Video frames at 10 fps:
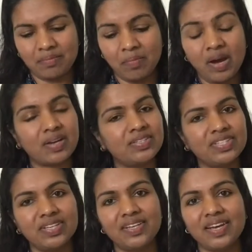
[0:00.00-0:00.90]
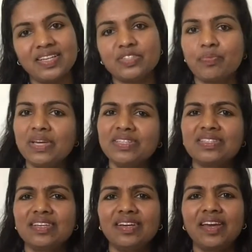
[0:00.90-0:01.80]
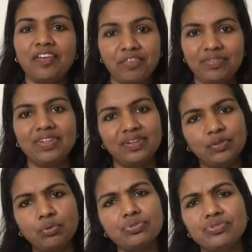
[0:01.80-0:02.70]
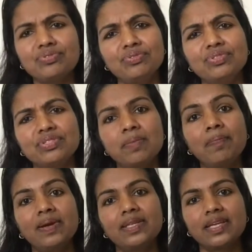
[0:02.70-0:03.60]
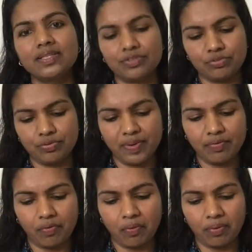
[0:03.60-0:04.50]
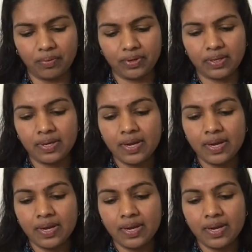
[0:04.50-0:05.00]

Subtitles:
margin and spacing, everything, those simple things to be followed.